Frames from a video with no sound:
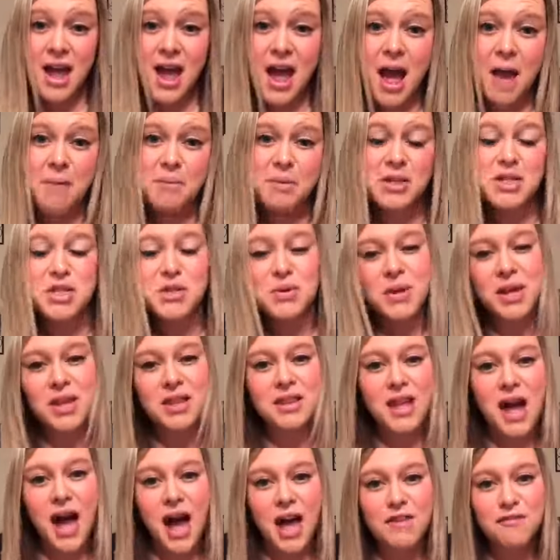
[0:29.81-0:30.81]
I've been
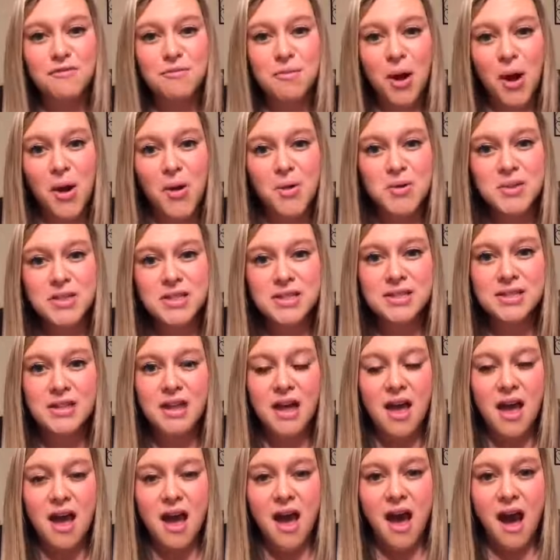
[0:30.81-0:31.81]
doing live posts
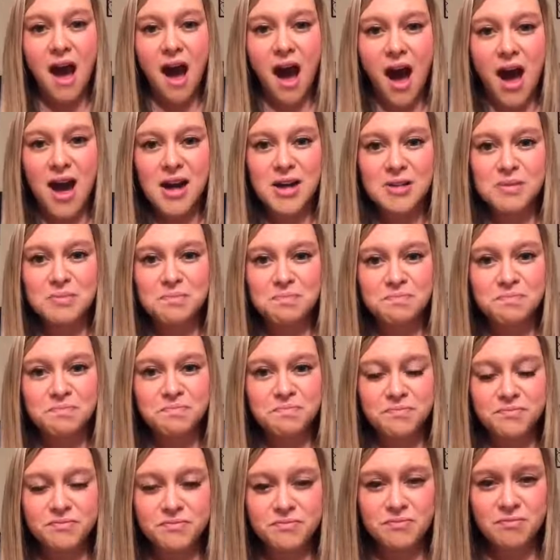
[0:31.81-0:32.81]

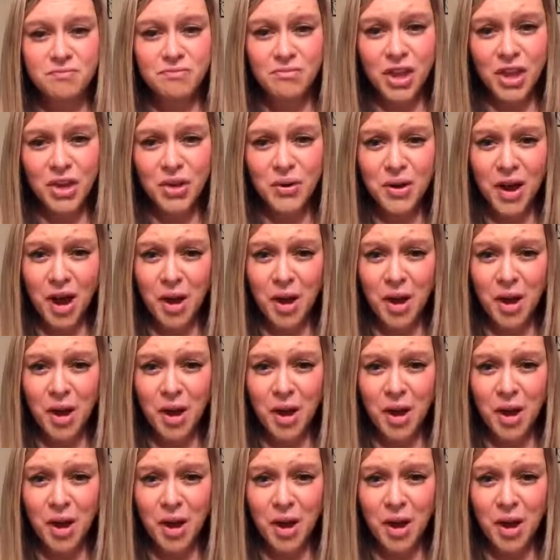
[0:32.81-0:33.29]
a